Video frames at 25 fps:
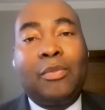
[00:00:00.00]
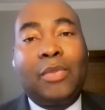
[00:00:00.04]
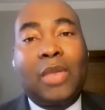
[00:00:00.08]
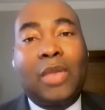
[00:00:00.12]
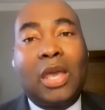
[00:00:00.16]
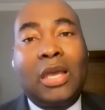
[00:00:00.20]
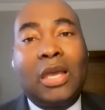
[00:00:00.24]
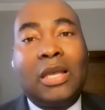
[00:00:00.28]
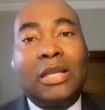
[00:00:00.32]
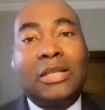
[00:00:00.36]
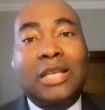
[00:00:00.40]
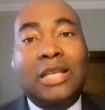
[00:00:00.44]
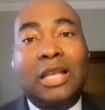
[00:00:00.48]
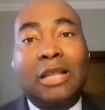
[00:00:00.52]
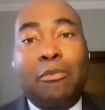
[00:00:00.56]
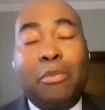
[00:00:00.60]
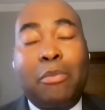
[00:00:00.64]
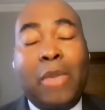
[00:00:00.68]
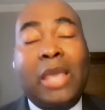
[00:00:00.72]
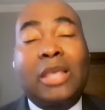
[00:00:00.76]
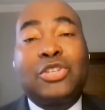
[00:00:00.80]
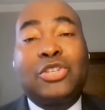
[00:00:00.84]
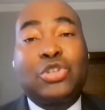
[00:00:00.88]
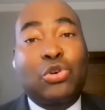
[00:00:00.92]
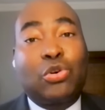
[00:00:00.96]
uh, to make
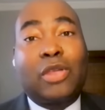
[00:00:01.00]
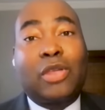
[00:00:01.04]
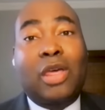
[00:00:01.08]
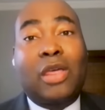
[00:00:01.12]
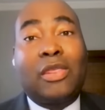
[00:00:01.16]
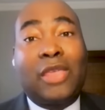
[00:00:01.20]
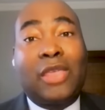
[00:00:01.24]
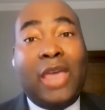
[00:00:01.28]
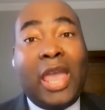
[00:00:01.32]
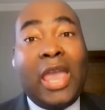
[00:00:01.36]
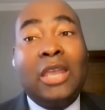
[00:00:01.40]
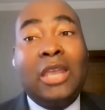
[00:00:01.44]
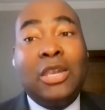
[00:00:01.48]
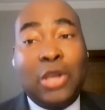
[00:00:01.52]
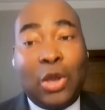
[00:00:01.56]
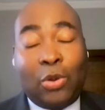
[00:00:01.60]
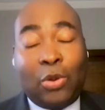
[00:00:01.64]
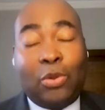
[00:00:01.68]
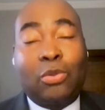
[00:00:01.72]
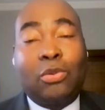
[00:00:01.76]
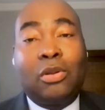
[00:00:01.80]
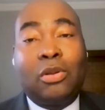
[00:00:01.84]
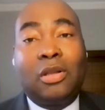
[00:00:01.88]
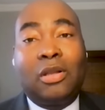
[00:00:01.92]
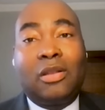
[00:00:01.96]
sure that they know
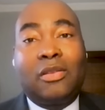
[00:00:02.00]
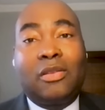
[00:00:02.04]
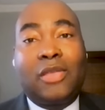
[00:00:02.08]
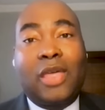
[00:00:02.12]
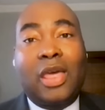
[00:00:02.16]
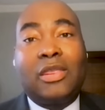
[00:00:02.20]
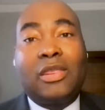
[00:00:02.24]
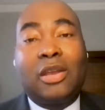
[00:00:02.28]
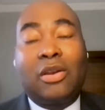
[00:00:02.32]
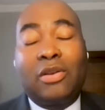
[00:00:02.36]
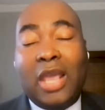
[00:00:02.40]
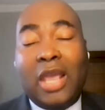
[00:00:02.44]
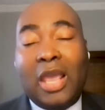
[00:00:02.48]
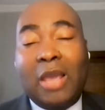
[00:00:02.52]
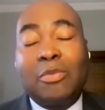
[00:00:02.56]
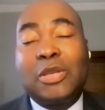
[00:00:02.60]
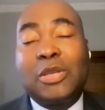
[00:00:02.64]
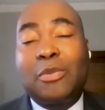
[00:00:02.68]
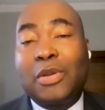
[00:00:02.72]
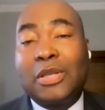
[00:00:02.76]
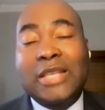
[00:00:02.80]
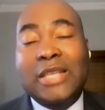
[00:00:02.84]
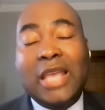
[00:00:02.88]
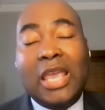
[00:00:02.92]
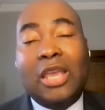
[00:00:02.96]
that their names have been taken
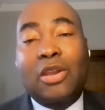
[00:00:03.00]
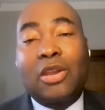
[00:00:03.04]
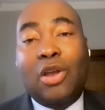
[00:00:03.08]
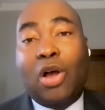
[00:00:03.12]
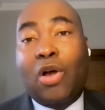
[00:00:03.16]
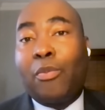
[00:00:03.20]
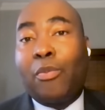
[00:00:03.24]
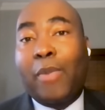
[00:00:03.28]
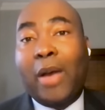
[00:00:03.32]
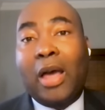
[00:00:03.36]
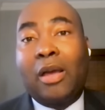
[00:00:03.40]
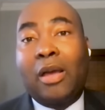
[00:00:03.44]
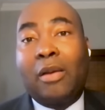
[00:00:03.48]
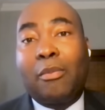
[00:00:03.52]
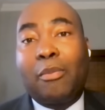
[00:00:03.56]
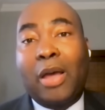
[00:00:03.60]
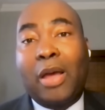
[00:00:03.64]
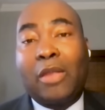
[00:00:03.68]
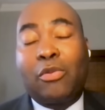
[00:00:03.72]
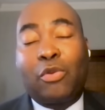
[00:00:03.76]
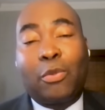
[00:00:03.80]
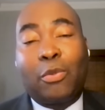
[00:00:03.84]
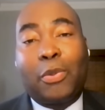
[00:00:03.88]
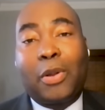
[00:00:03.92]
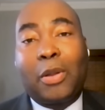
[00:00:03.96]
off by, by the
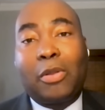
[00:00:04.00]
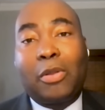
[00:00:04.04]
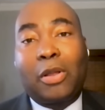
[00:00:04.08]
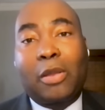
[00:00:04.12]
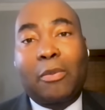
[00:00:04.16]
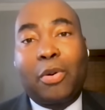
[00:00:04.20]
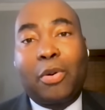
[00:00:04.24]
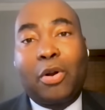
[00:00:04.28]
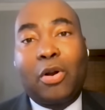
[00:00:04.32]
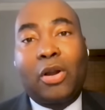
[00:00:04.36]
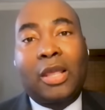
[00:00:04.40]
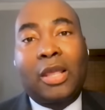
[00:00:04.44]
Republican Party.